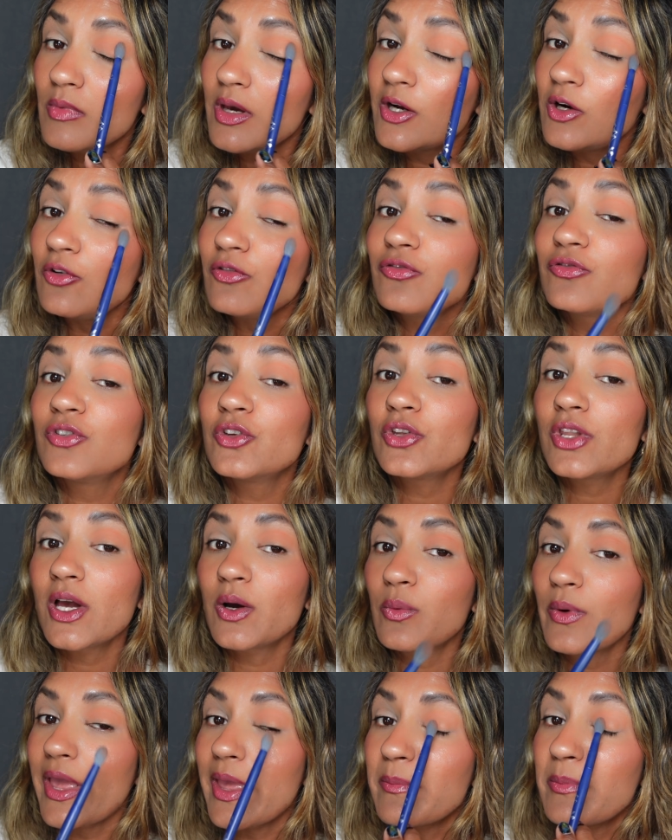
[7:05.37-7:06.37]
I don't feel that
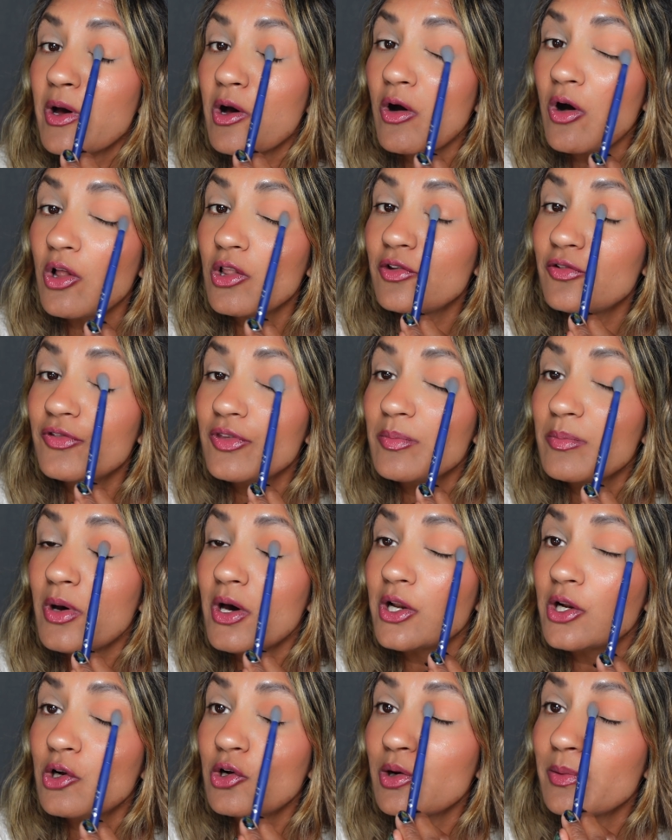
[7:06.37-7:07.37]
way about all of the
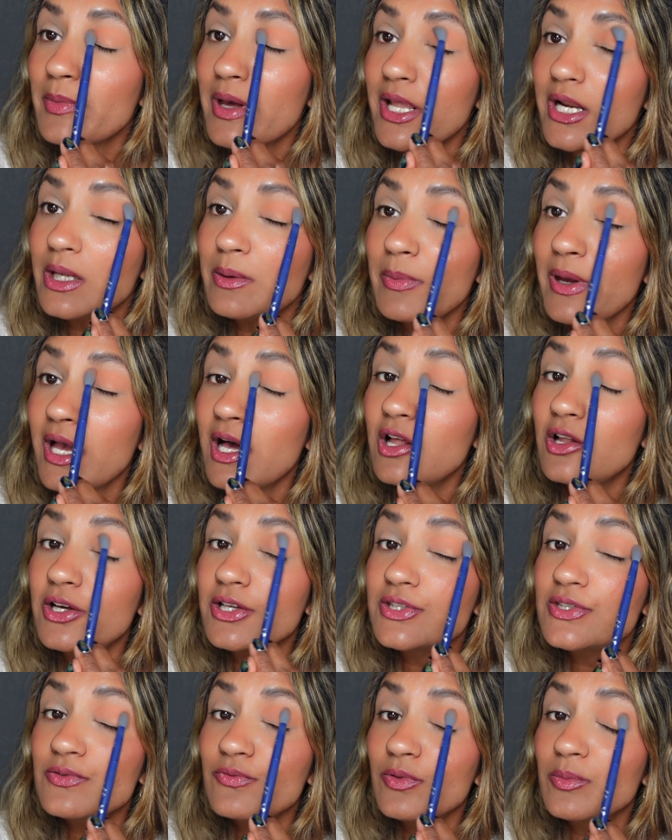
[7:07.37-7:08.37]
monochromatic
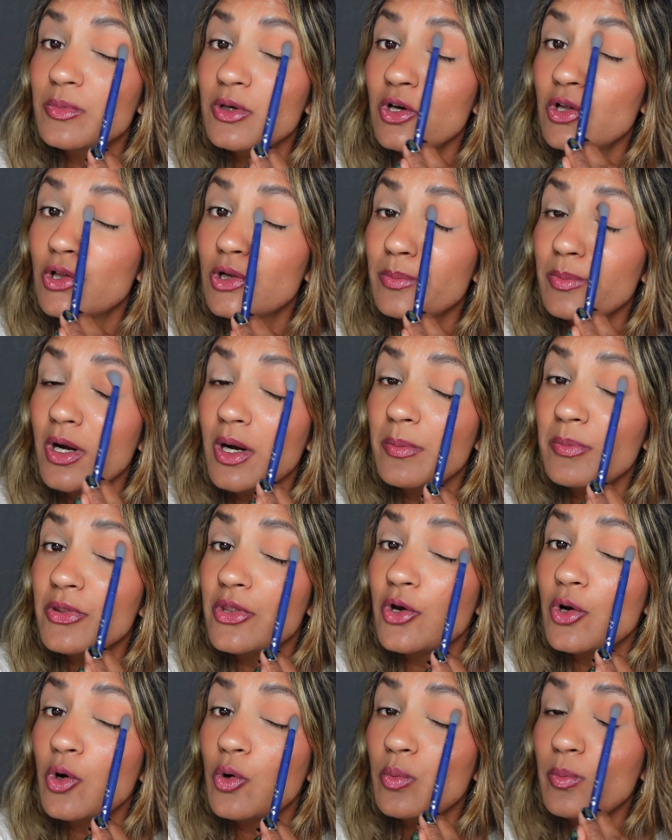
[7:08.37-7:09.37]
palettes from Colourpop
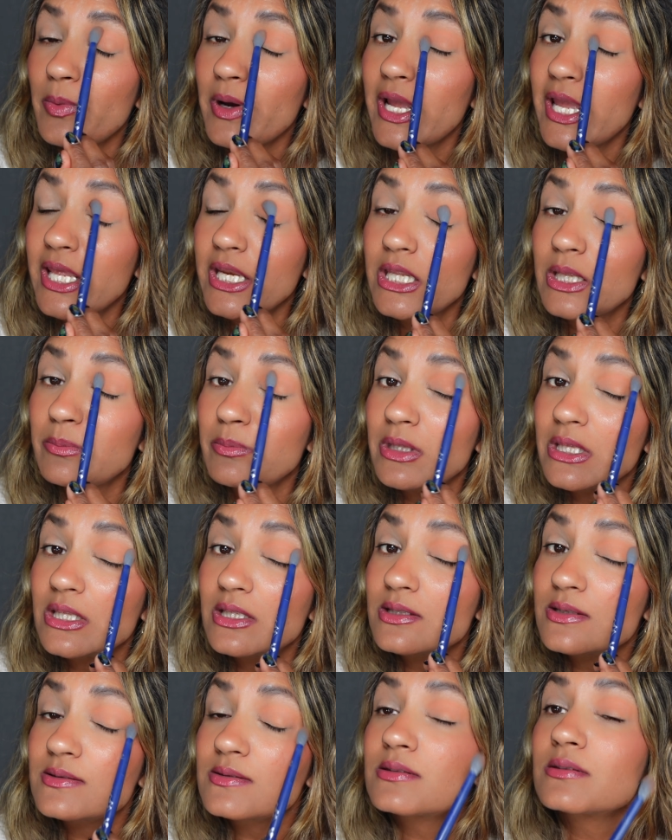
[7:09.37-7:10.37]
though, by any
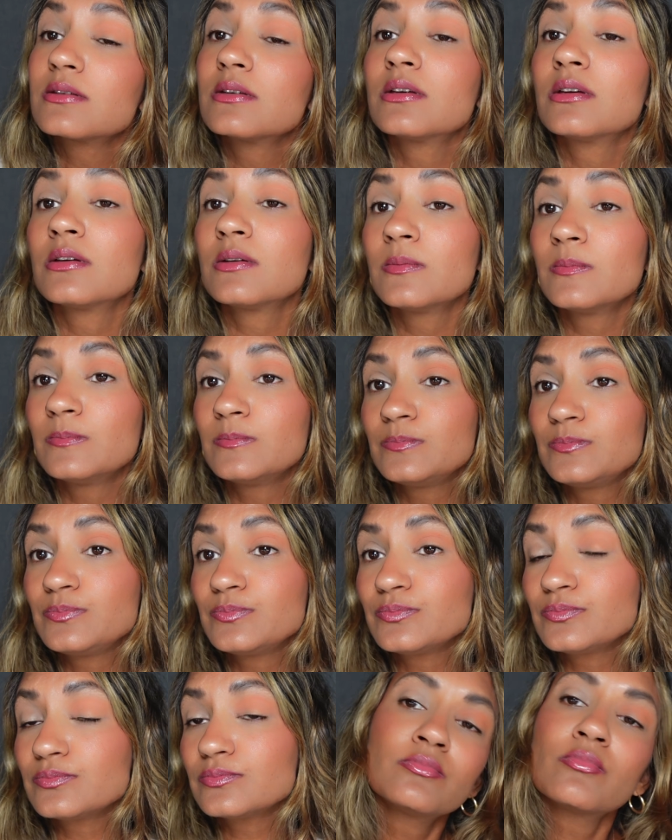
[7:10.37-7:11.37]
means.
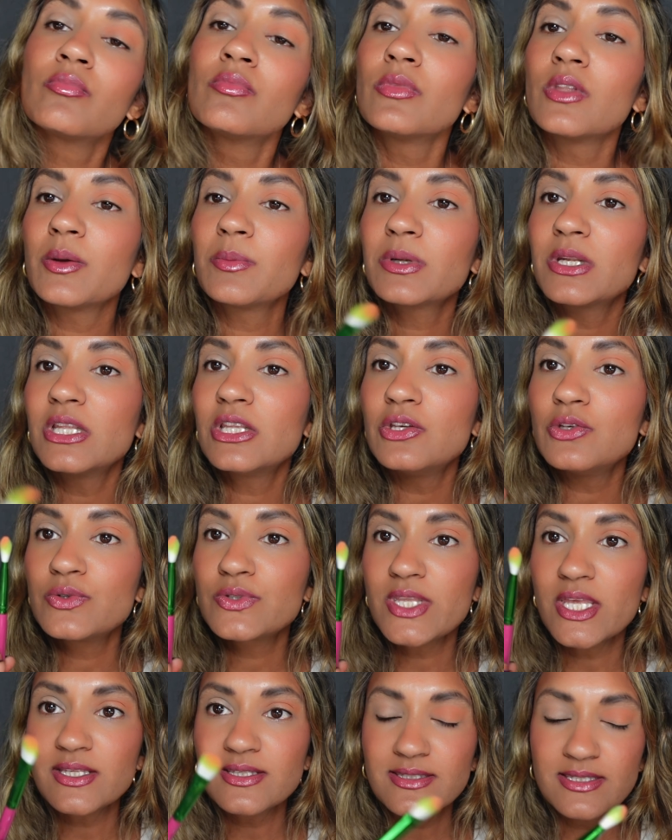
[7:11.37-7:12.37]
I'm going to use
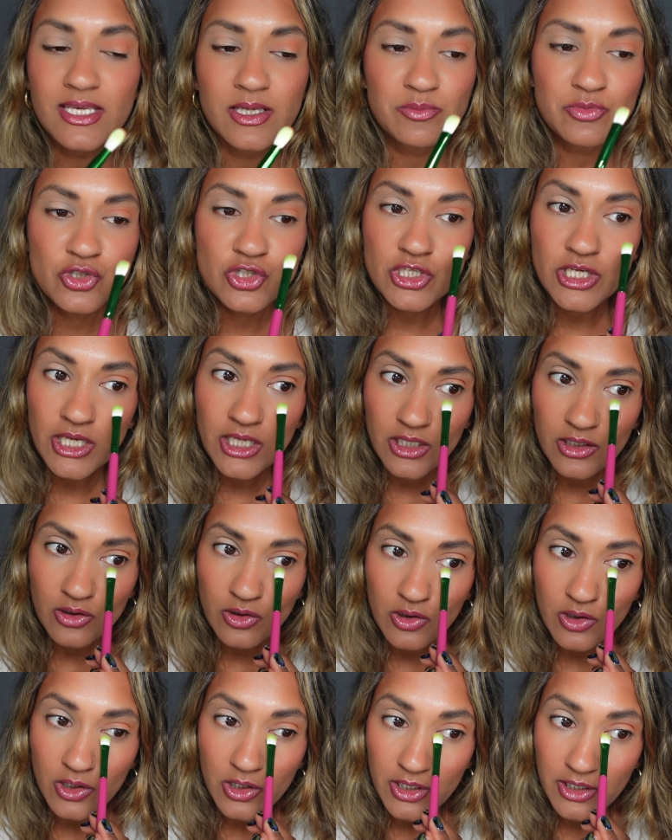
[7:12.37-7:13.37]
that same shade
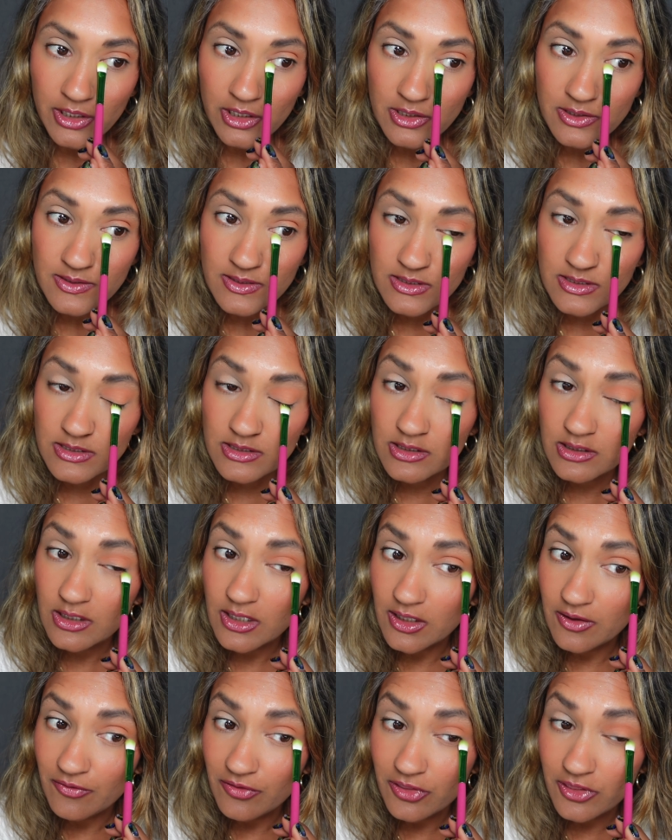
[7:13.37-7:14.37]
on a
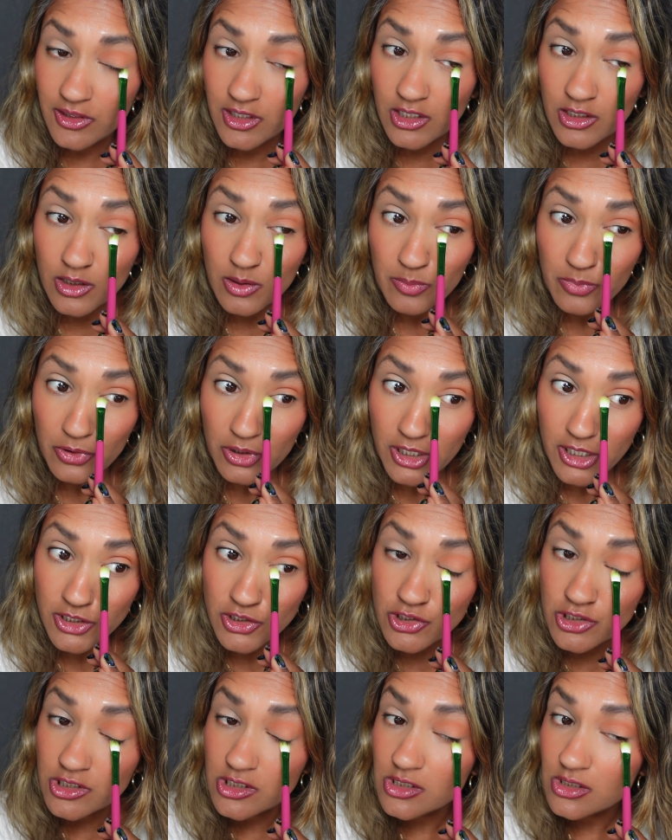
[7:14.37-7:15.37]
kind of thinner
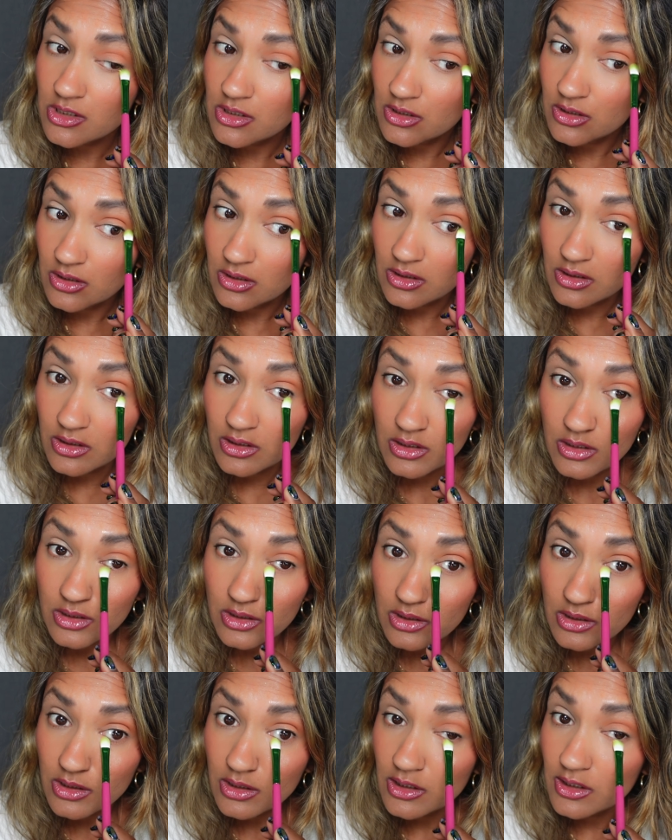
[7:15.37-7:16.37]
brush
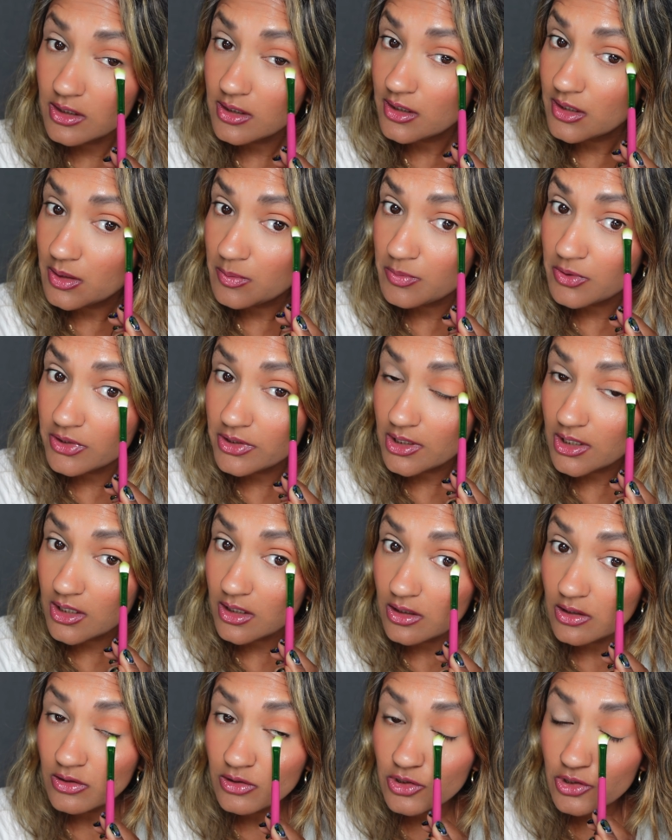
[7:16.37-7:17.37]
and put that
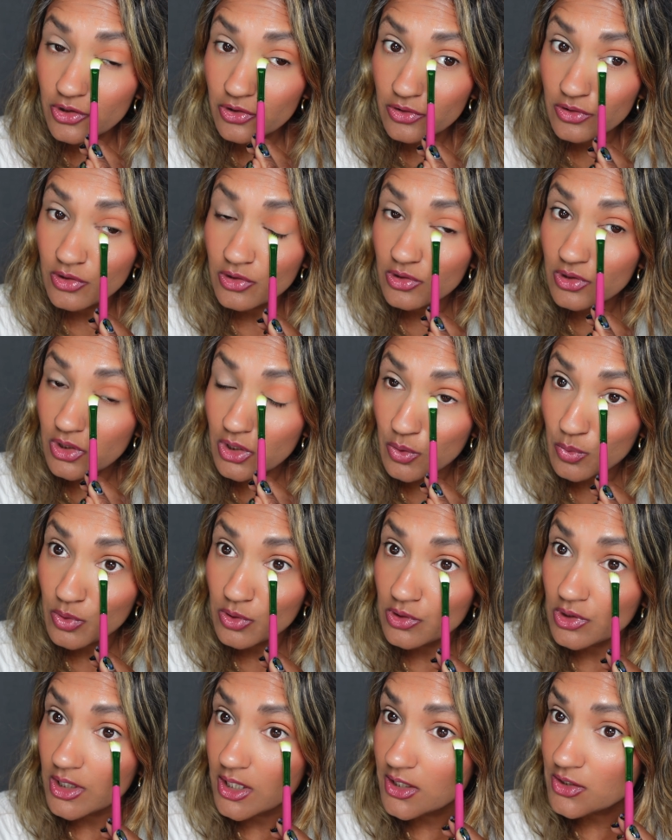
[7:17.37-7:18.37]
under the lower
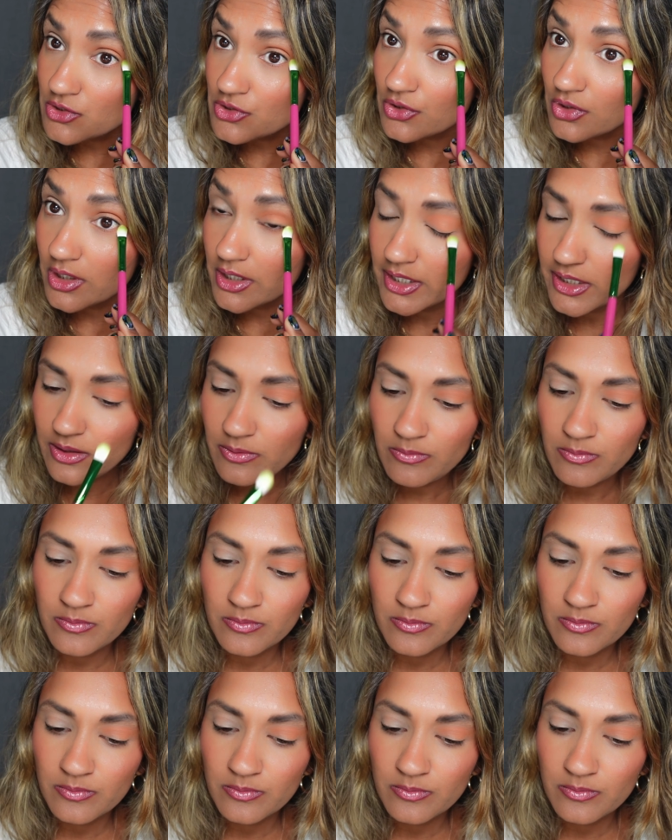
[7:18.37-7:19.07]
lash line.